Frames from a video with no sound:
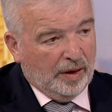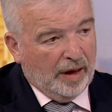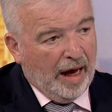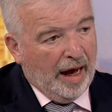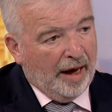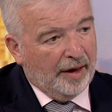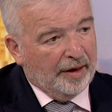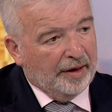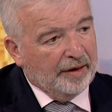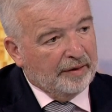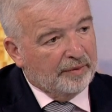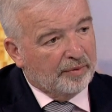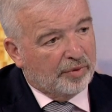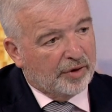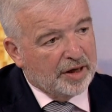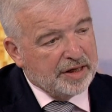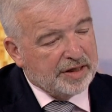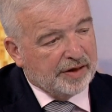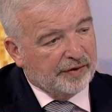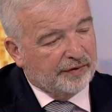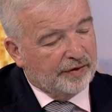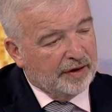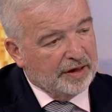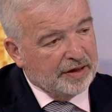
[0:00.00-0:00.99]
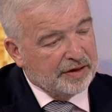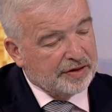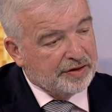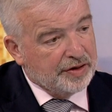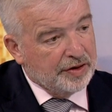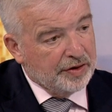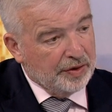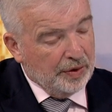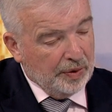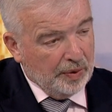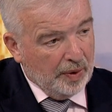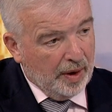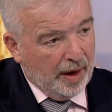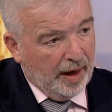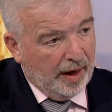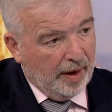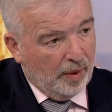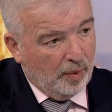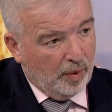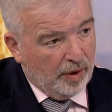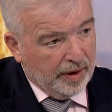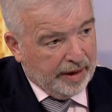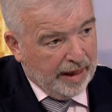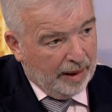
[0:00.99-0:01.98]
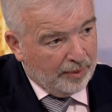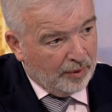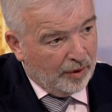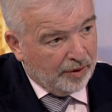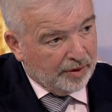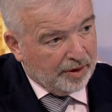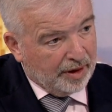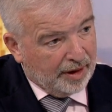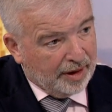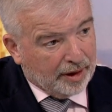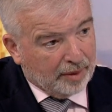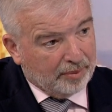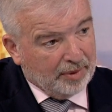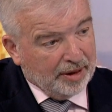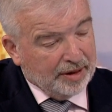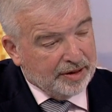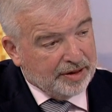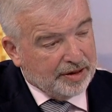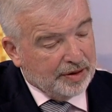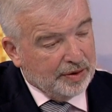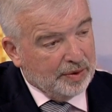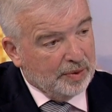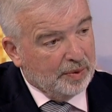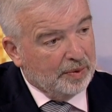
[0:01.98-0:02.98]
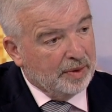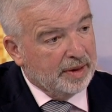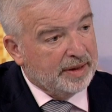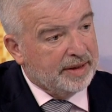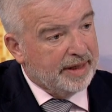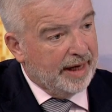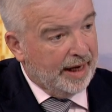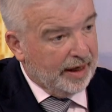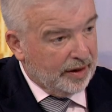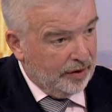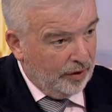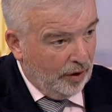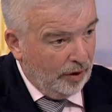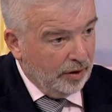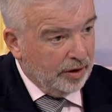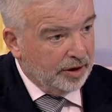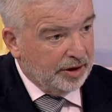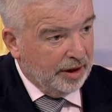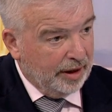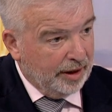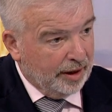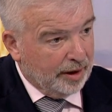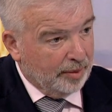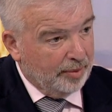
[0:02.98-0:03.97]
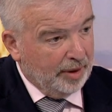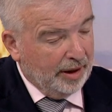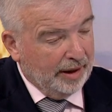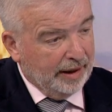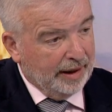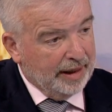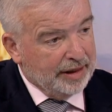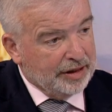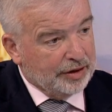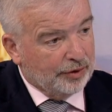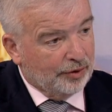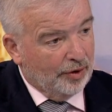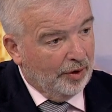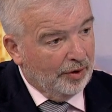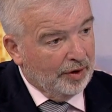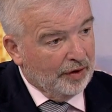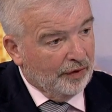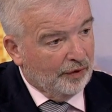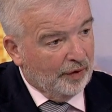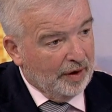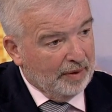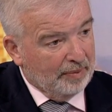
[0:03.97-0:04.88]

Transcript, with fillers: An impressive list too. Uh, we'll come on a little bit to technology a little bit later on, if we